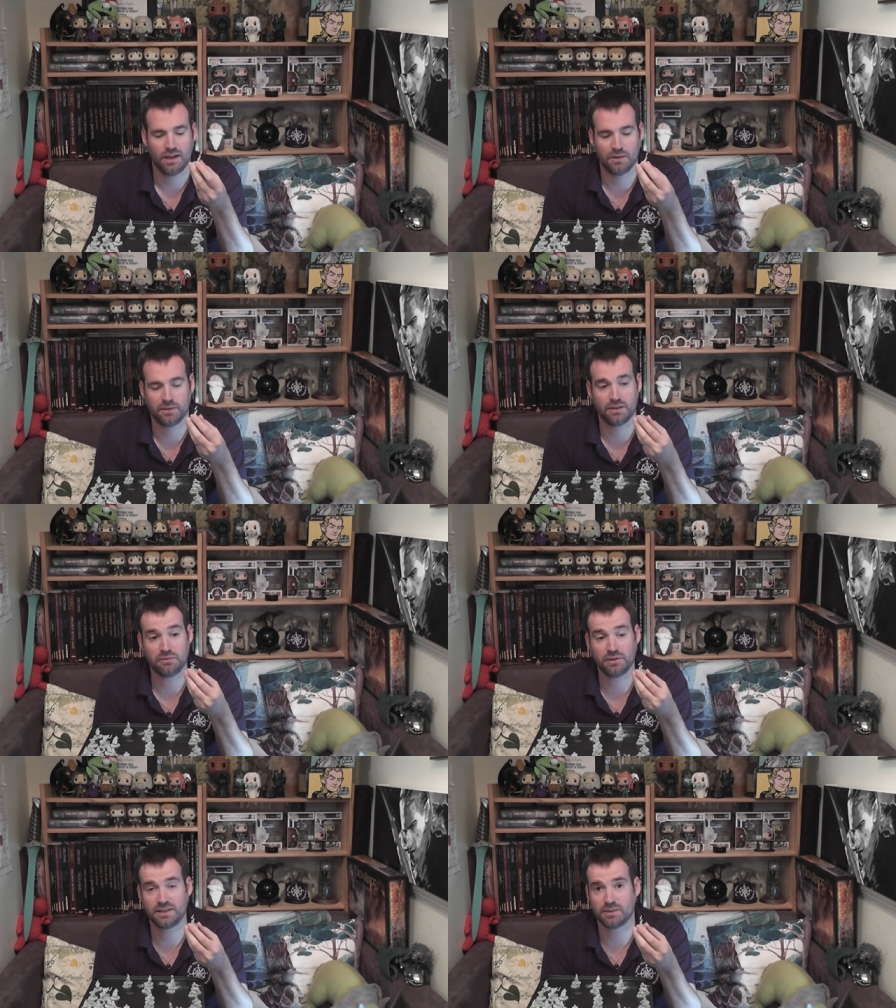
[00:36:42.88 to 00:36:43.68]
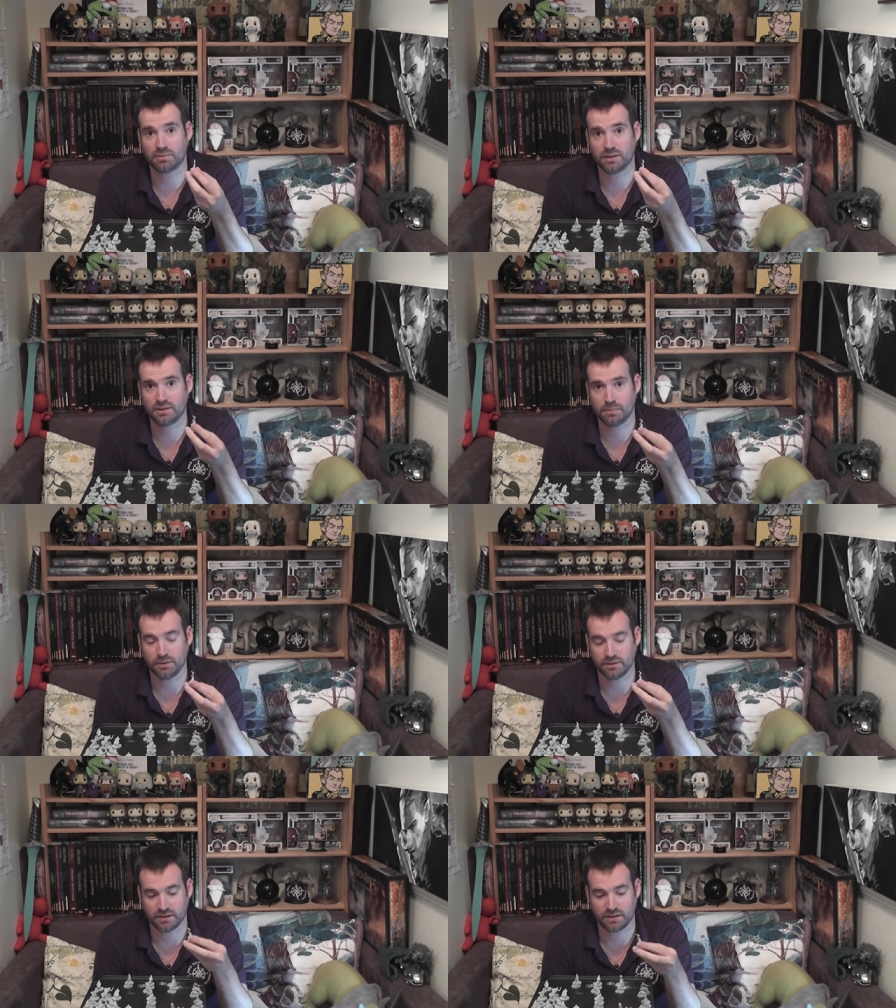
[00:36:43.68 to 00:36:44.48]
Um, and I was really surprised to be
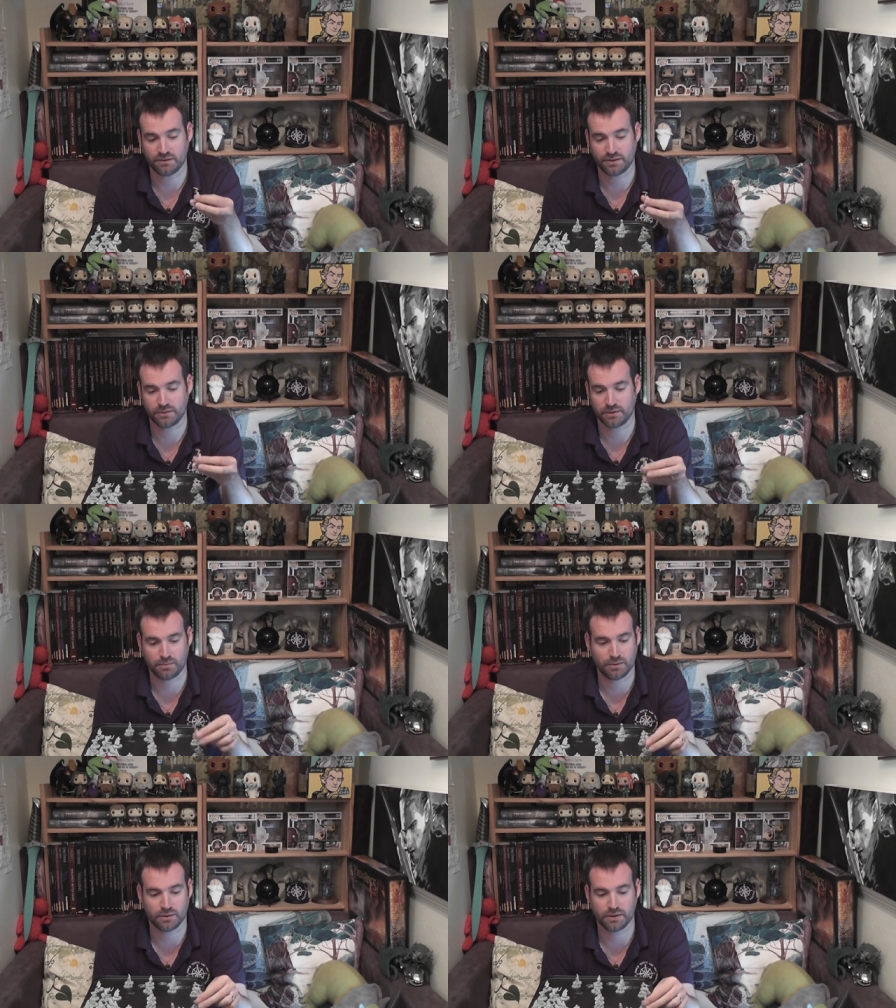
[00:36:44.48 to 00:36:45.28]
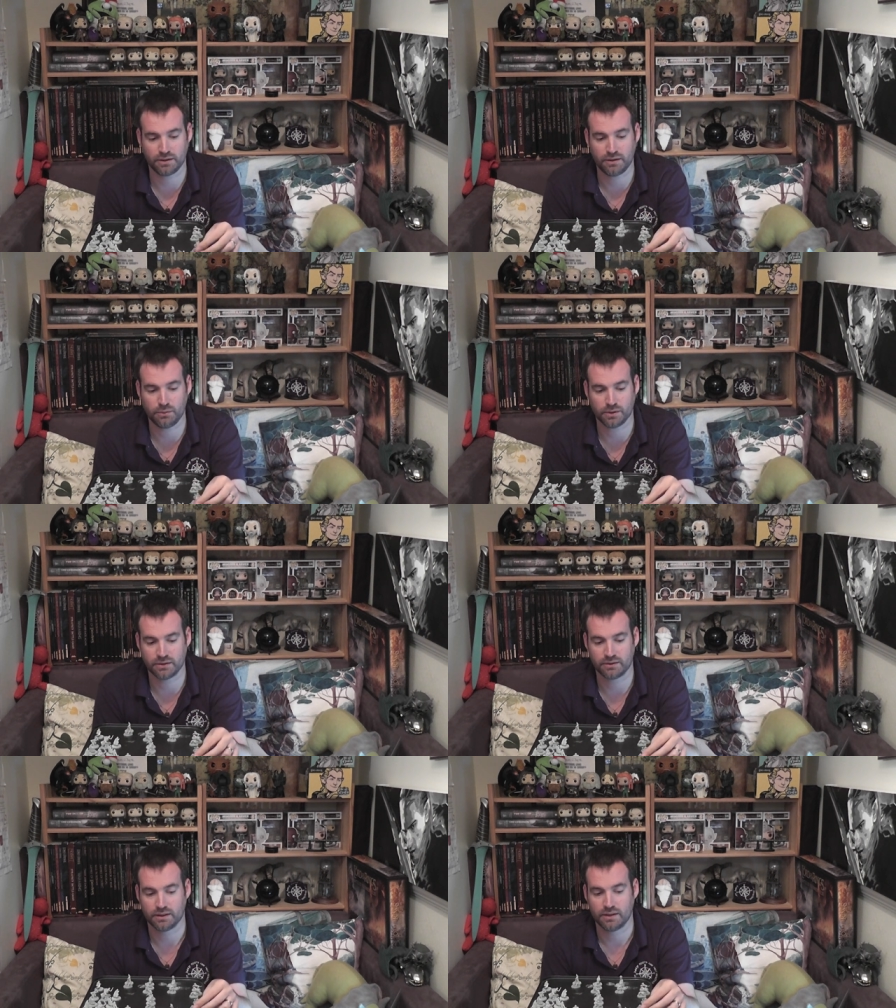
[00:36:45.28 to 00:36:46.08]
honest. I kind of assumed it would be one of the new
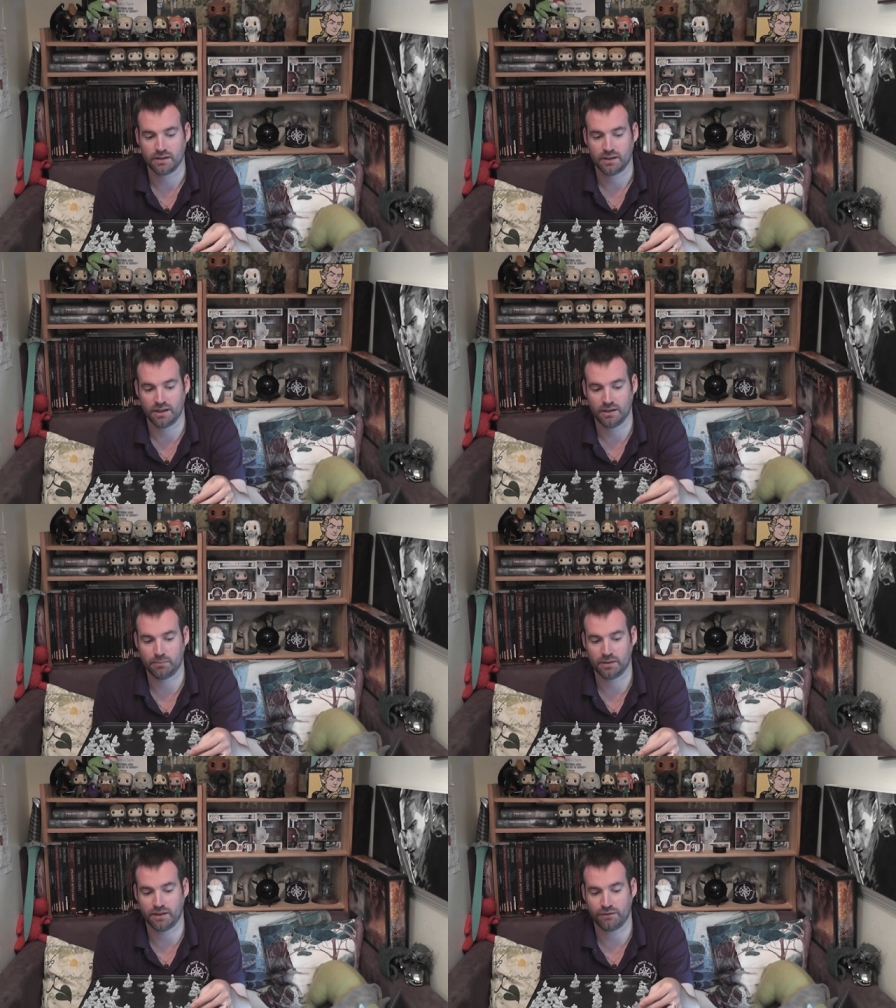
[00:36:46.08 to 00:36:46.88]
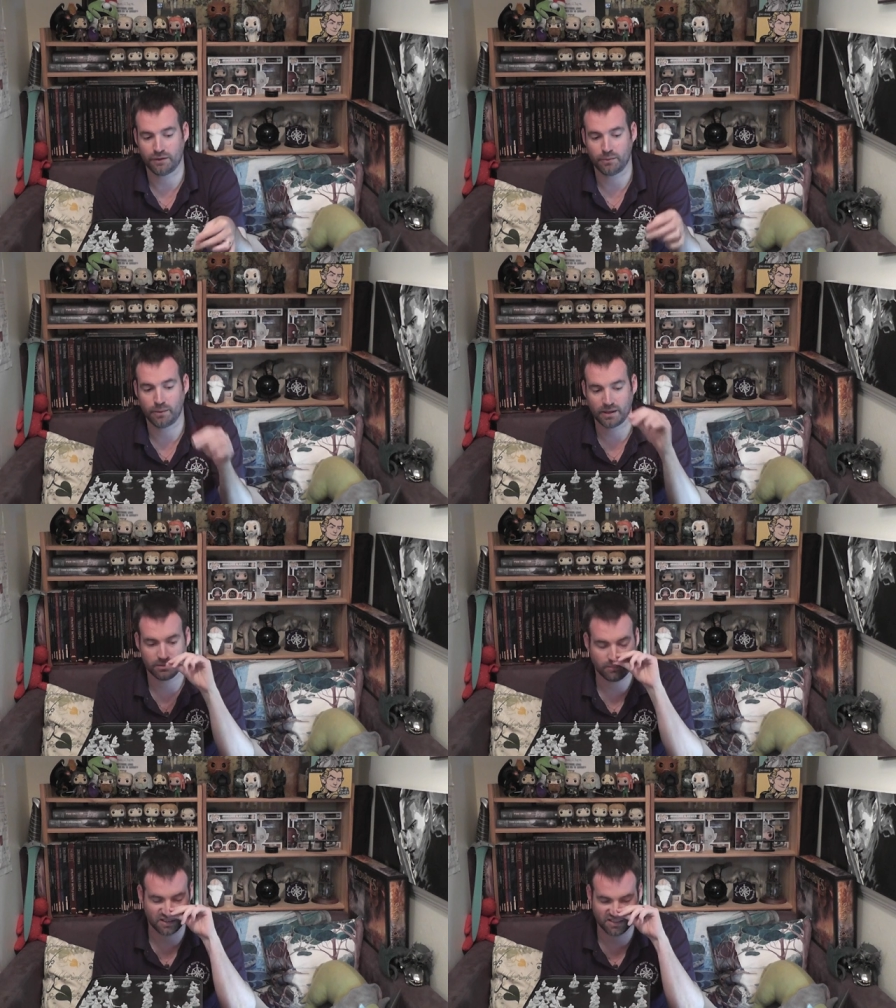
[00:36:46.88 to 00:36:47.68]
ones. Um, but yeah, Farmer
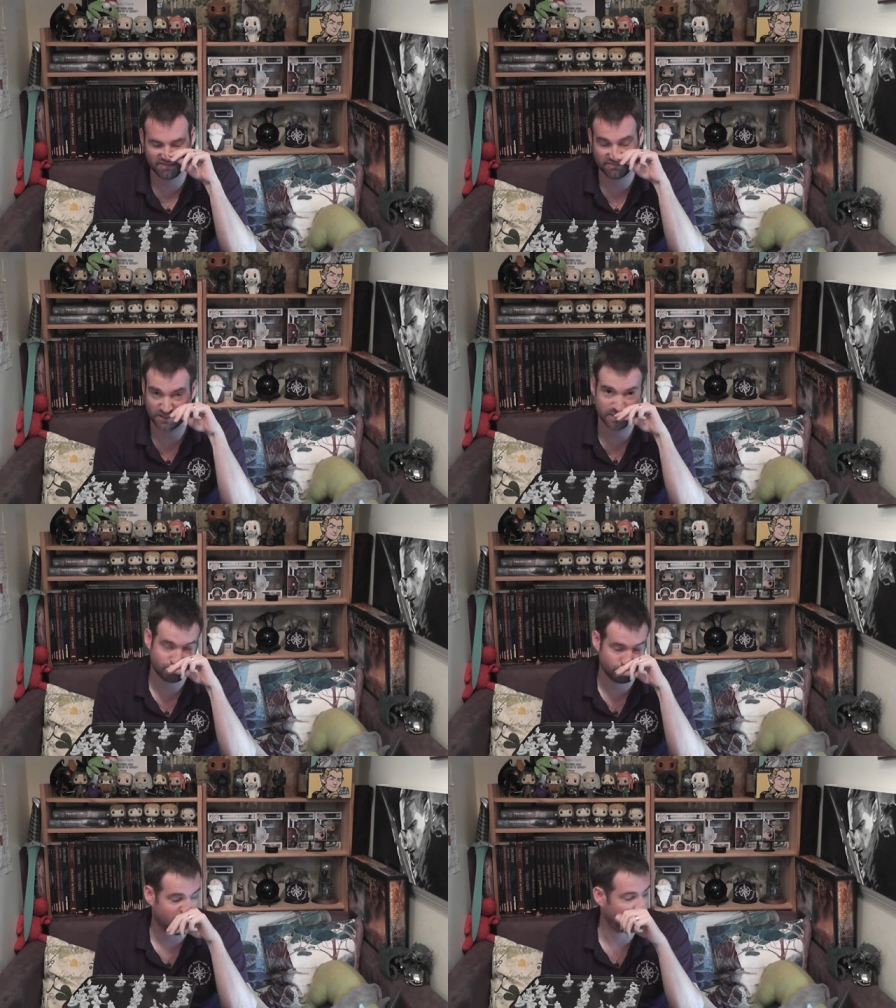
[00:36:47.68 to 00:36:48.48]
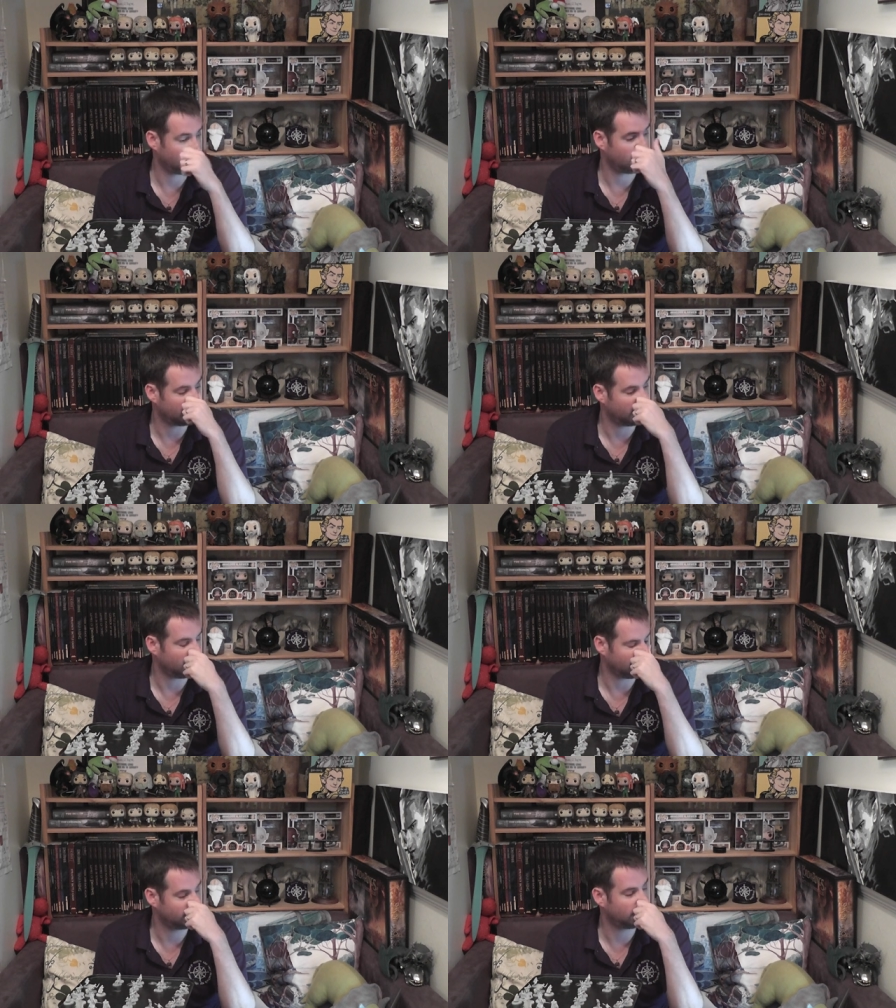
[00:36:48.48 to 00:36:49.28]
Maggot won won loads. He got he
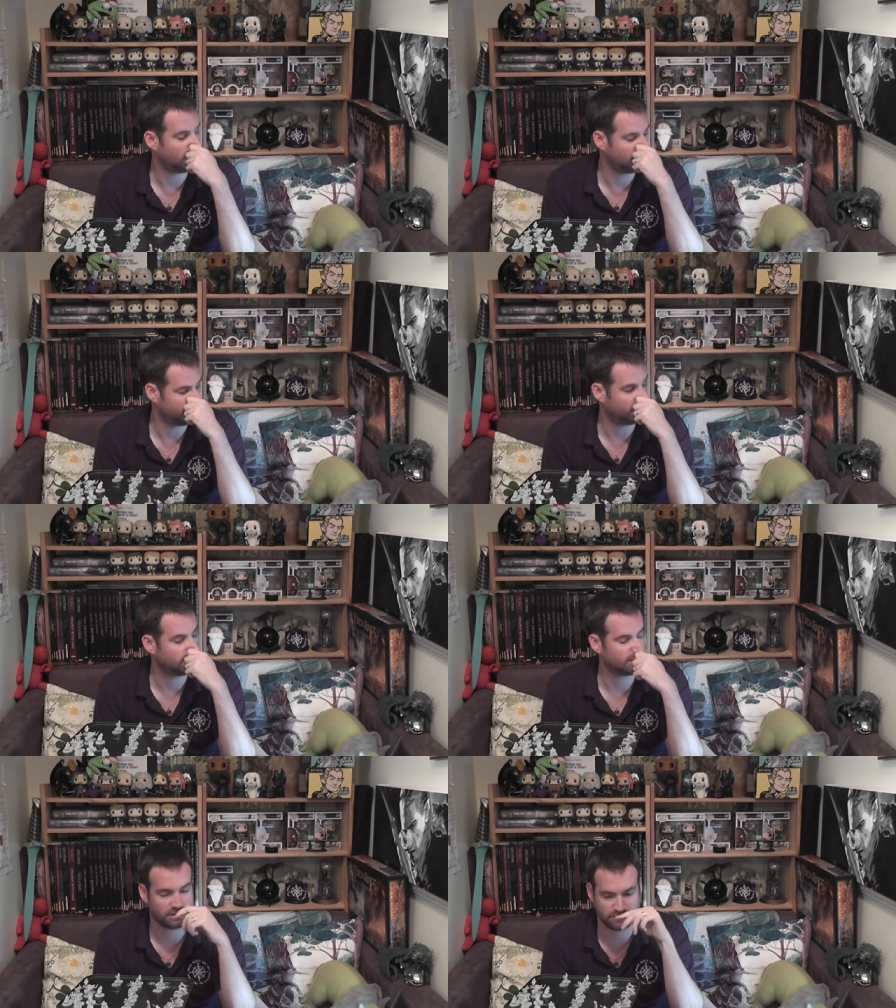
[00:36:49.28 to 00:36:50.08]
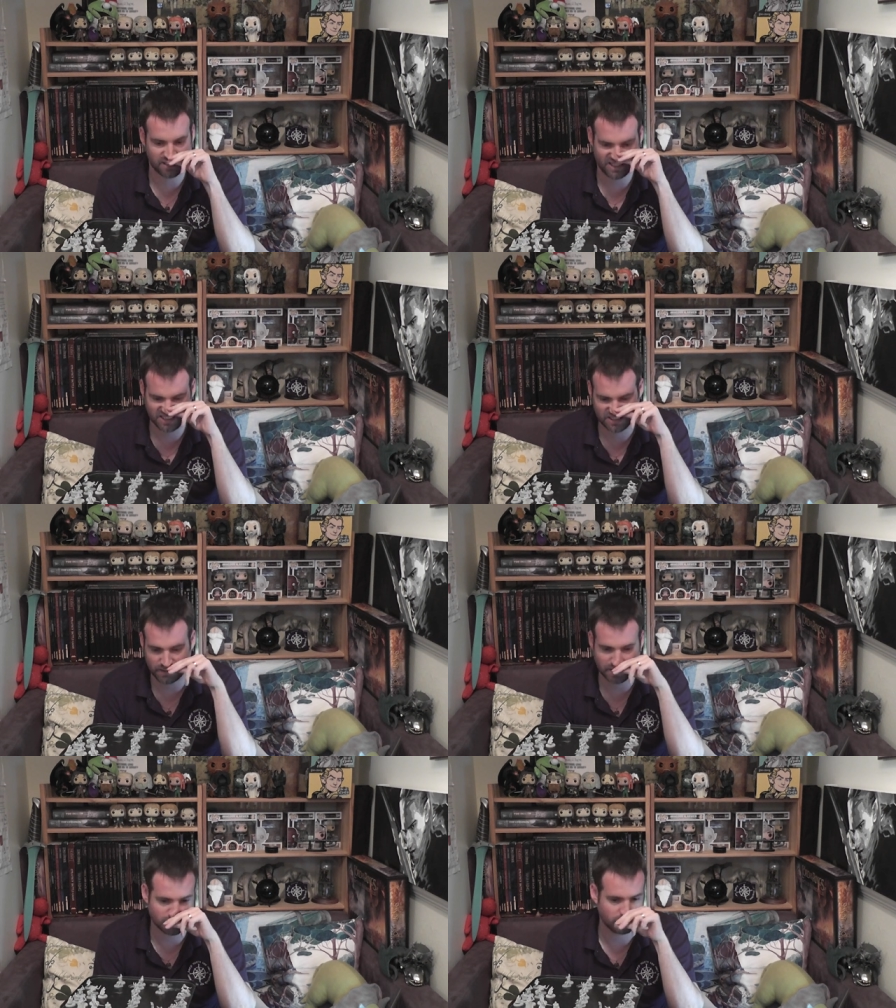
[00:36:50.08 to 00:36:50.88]
got loads of votes. He, he
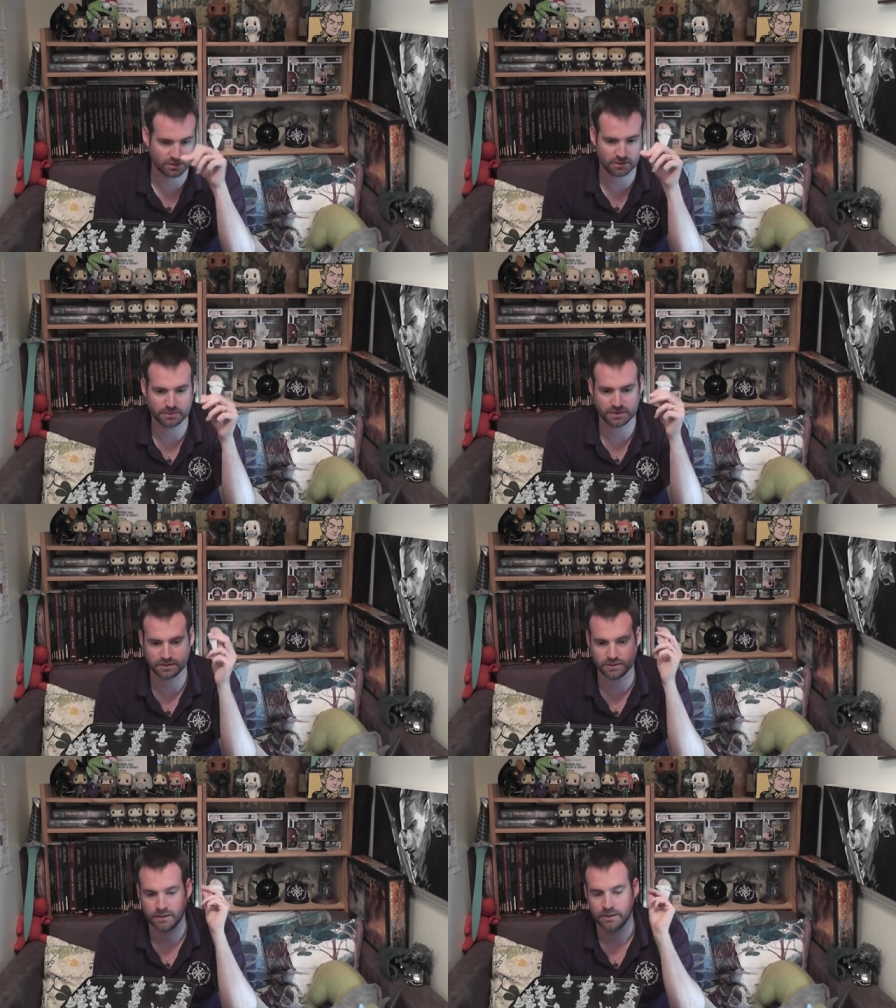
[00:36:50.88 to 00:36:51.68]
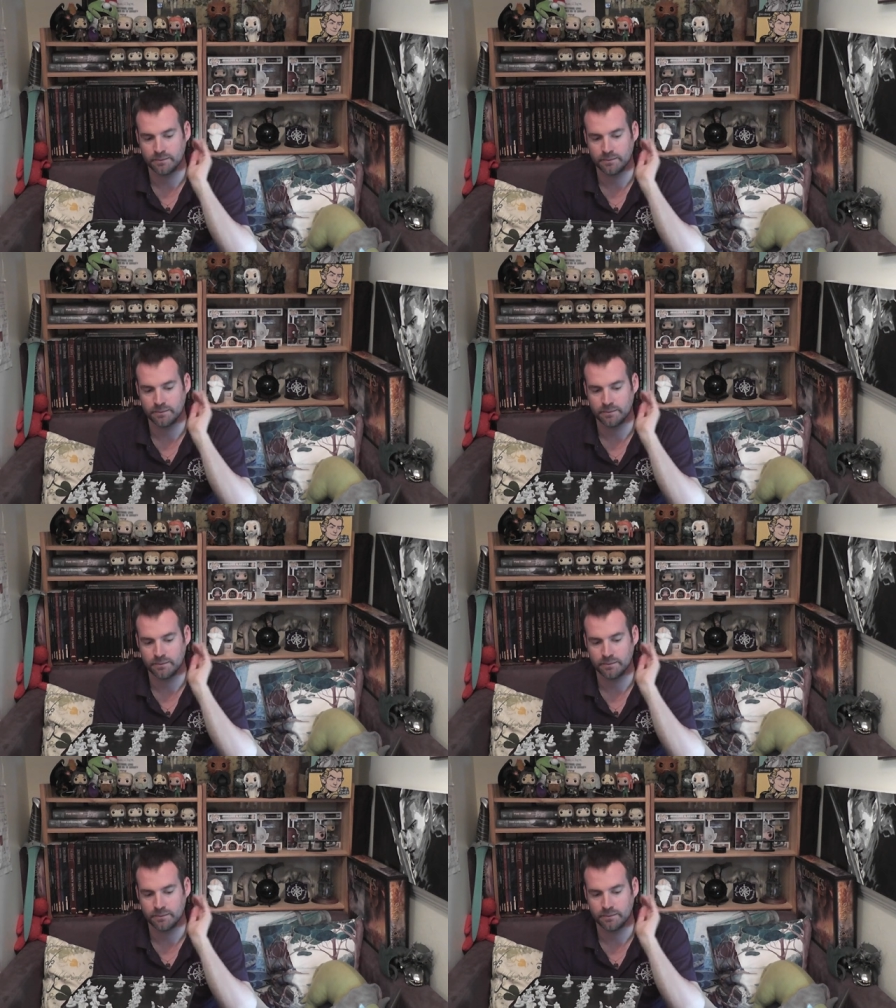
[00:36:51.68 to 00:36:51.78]
smashed all the competition.